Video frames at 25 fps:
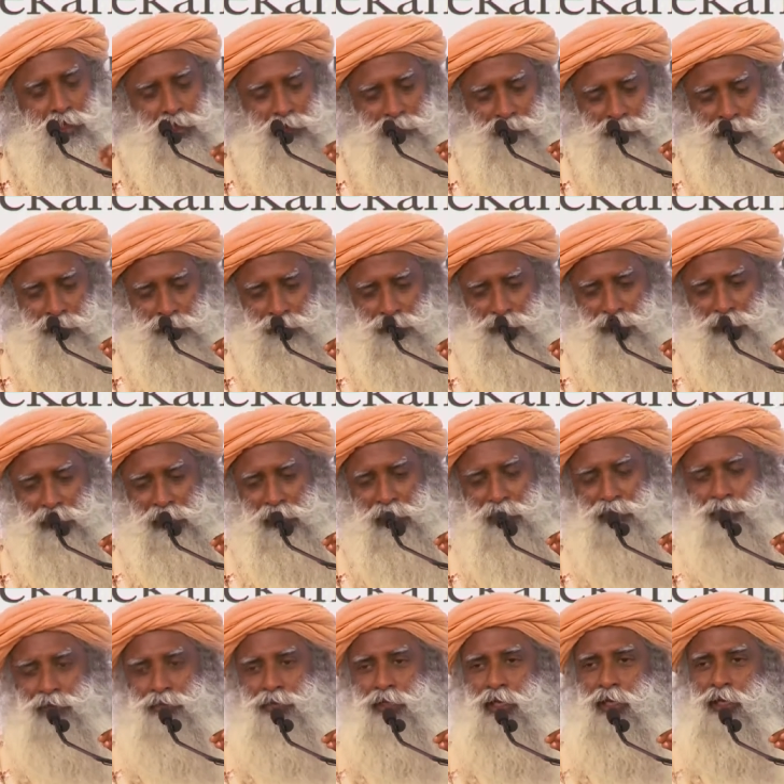Unfortunately
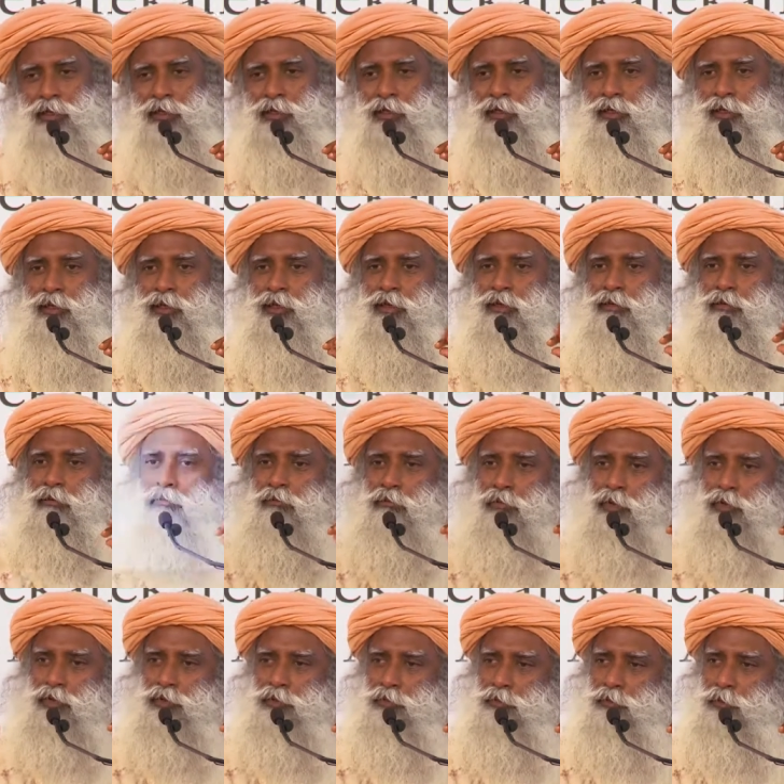today,
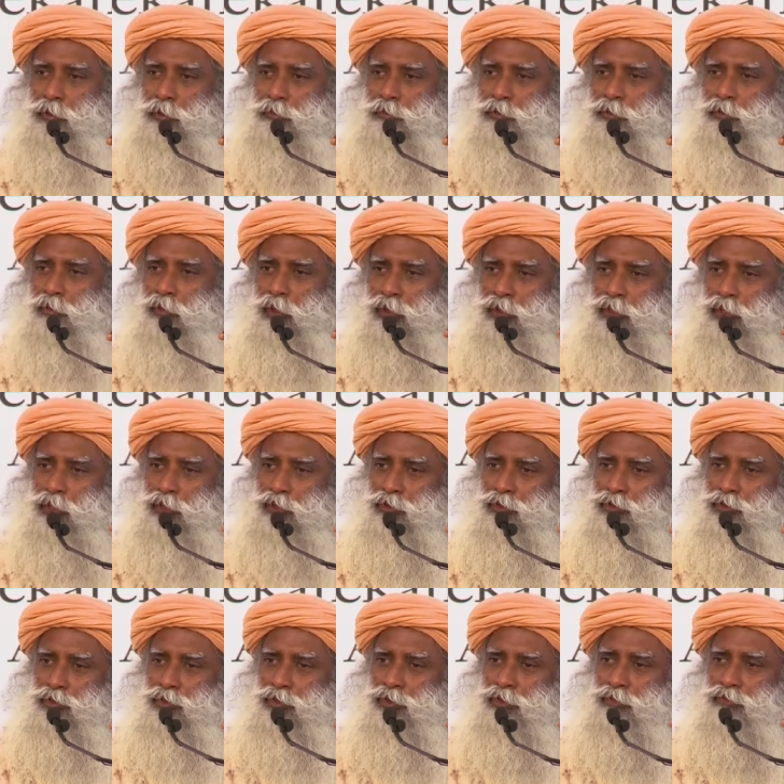most people when they
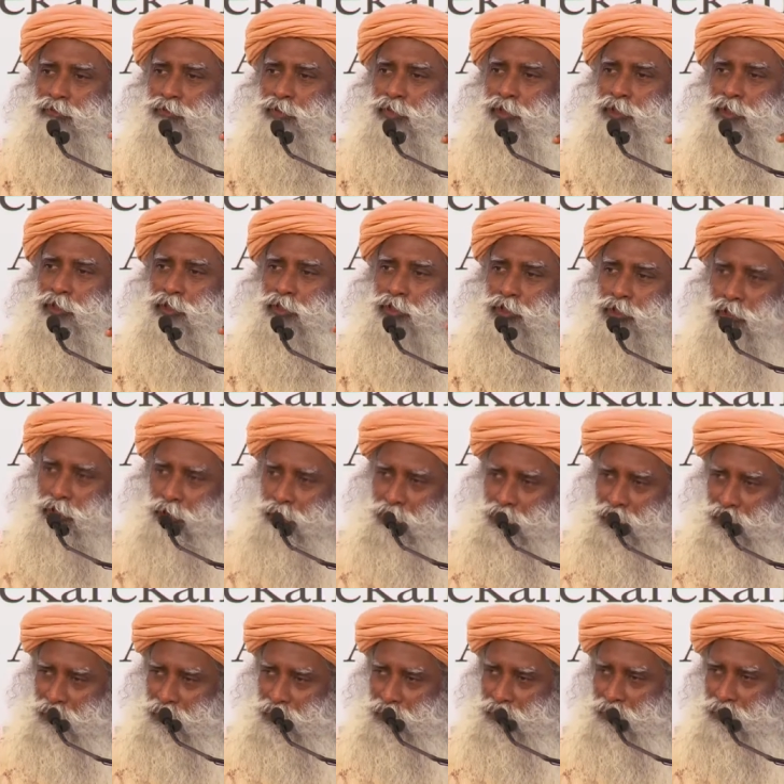use the word
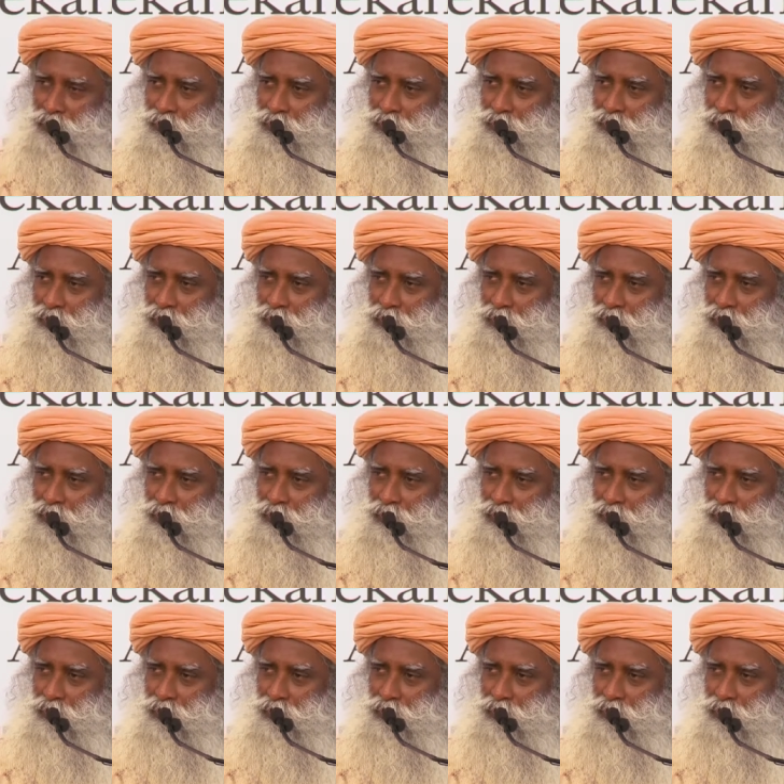human,